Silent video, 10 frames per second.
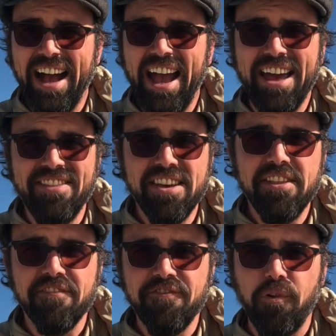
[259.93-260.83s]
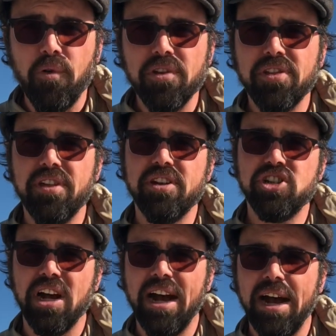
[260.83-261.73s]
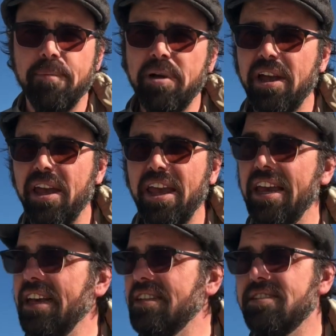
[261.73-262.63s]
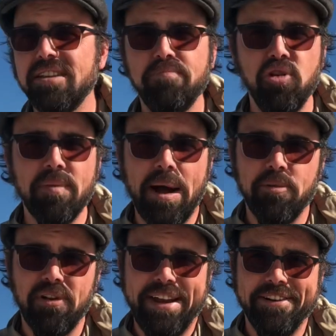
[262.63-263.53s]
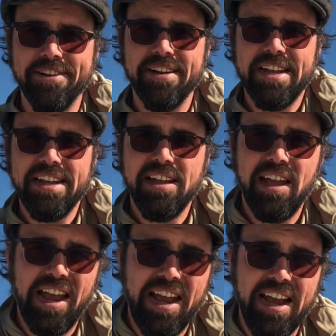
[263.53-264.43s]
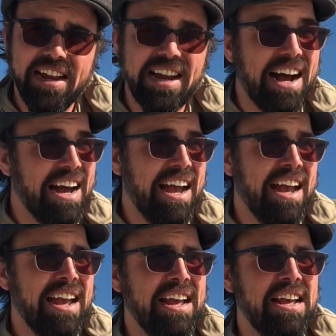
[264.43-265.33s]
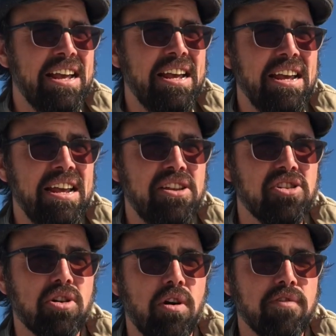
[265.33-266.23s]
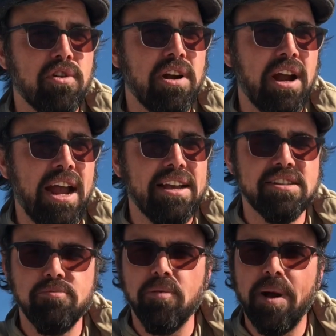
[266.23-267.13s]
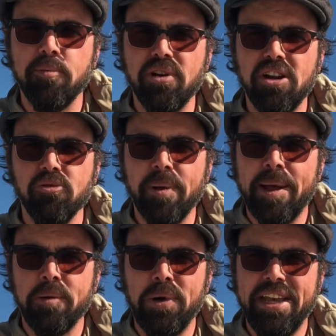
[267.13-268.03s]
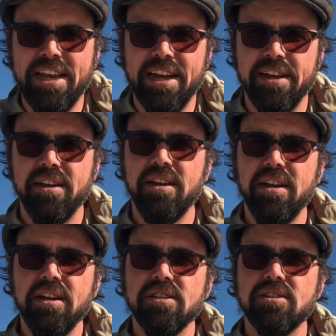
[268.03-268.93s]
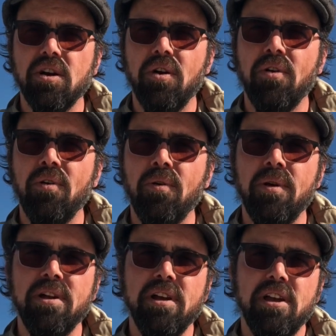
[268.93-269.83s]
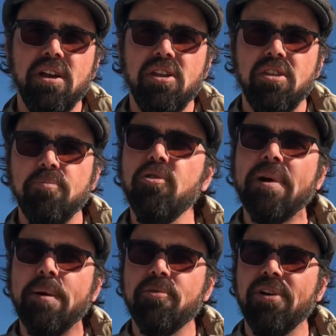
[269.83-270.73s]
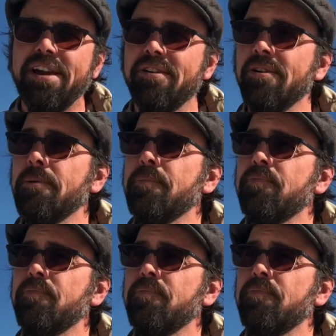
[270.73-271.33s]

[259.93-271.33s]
And then the 4th job is the boom operator. And I took over as the boom operator about a week in. So the boom operator,